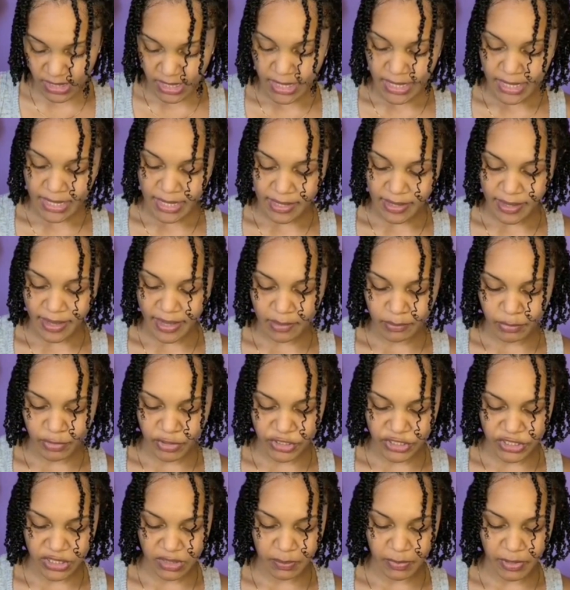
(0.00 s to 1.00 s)
Glide brush
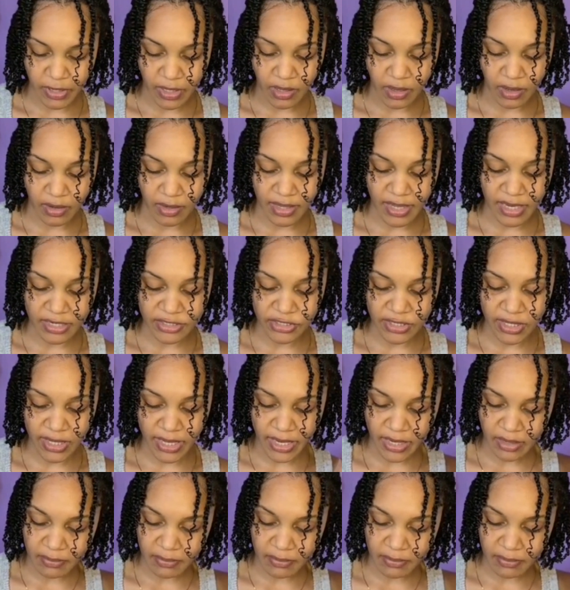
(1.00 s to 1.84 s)
tip along lash line,